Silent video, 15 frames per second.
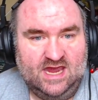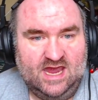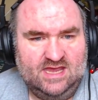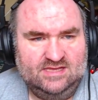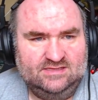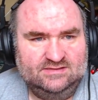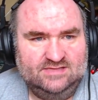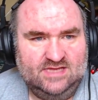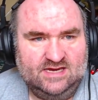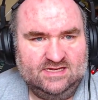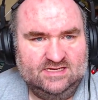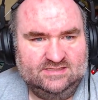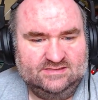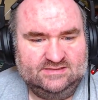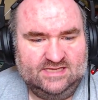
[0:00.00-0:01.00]
And I
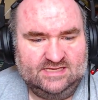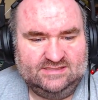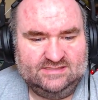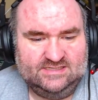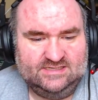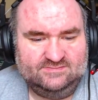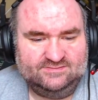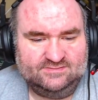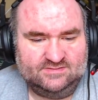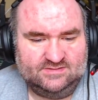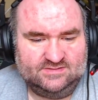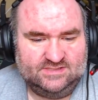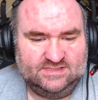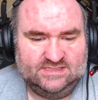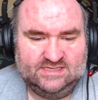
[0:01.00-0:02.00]
guess that's it
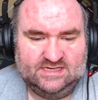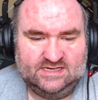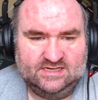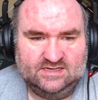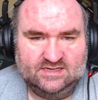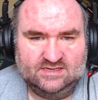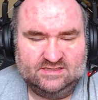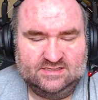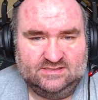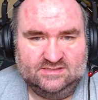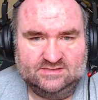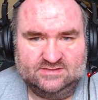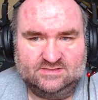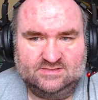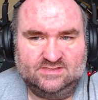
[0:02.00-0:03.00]
for today. This
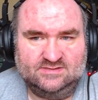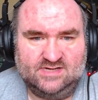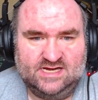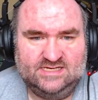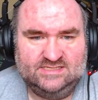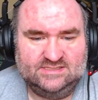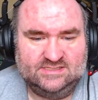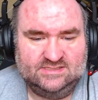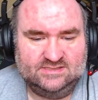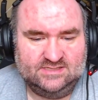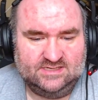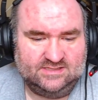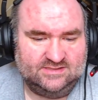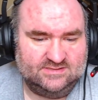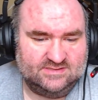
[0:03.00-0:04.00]
is crazy.
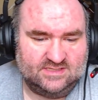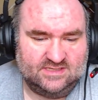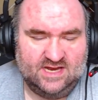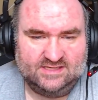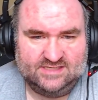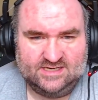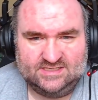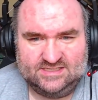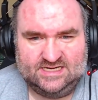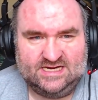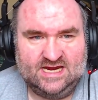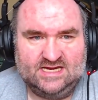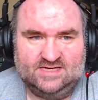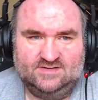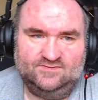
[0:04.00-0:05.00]
Like, there's a lot there. And then I
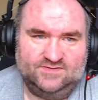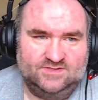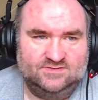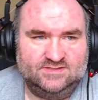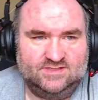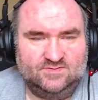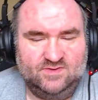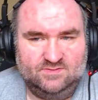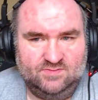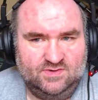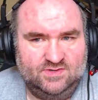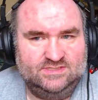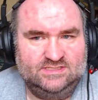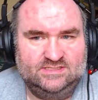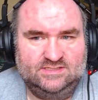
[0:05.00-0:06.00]
got confused at one
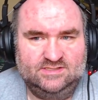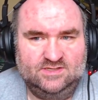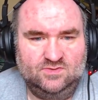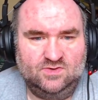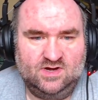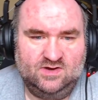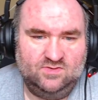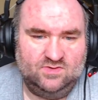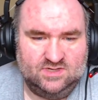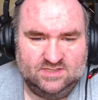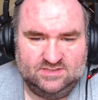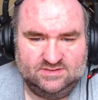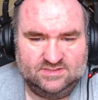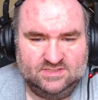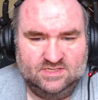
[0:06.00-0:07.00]
point, didn't know where I
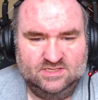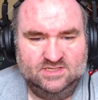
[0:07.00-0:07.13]
was.